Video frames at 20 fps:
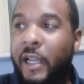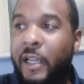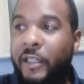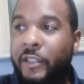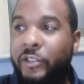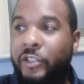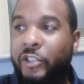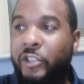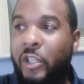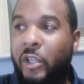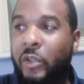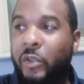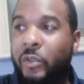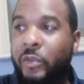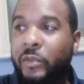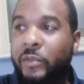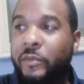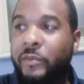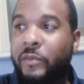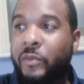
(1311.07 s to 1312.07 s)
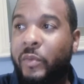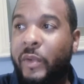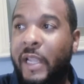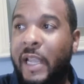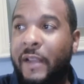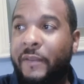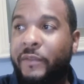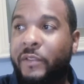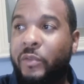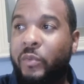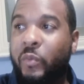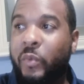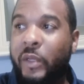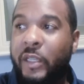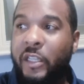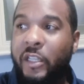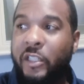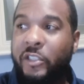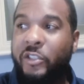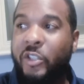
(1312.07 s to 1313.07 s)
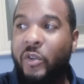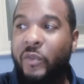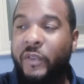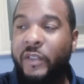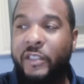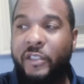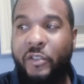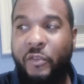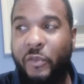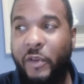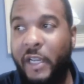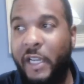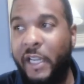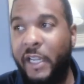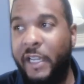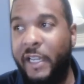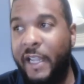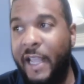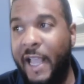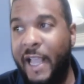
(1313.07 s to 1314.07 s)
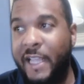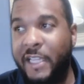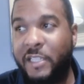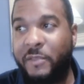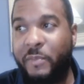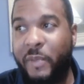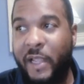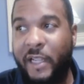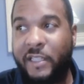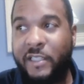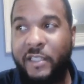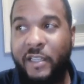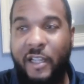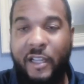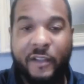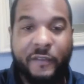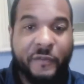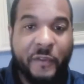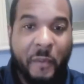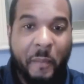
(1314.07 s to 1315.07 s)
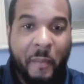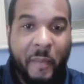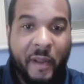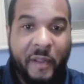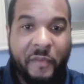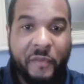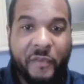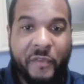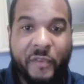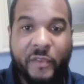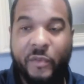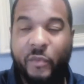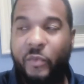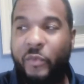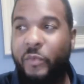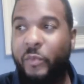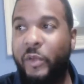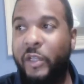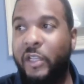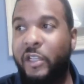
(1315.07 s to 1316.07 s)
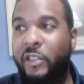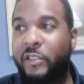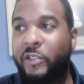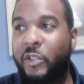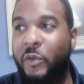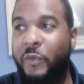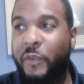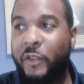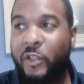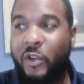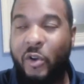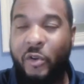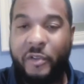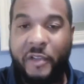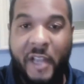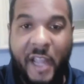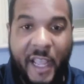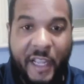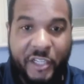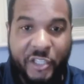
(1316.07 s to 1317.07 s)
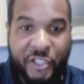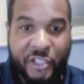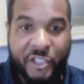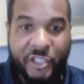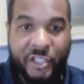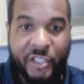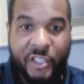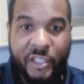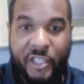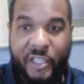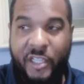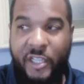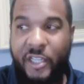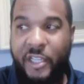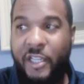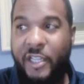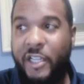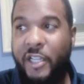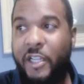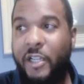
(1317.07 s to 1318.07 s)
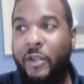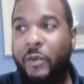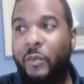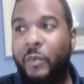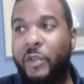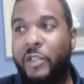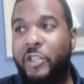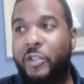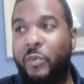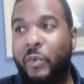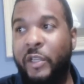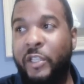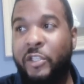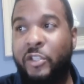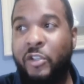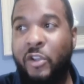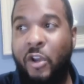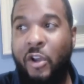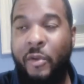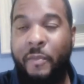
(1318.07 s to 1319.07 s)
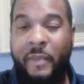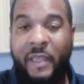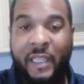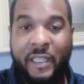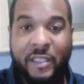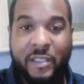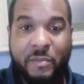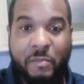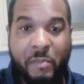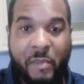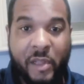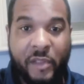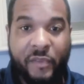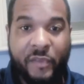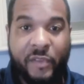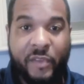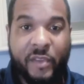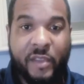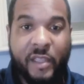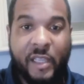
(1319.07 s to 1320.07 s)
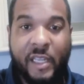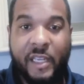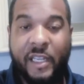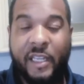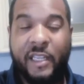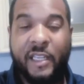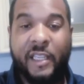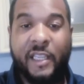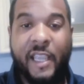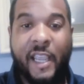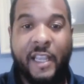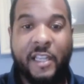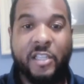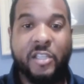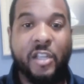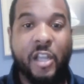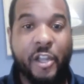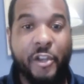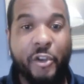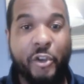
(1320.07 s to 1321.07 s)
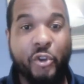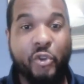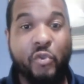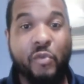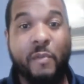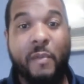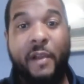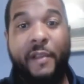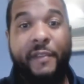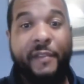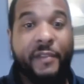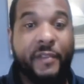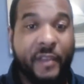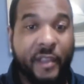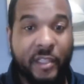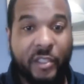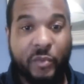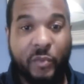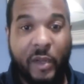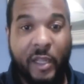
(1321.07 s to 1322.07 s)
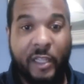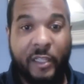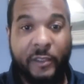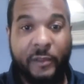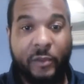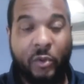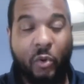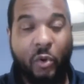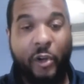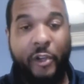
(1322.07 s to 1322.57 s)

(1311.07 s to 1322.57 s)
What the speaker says: So we looked over three aspects of the month. We looked over Kodesh, which we saw means month and indicates a new month as well, or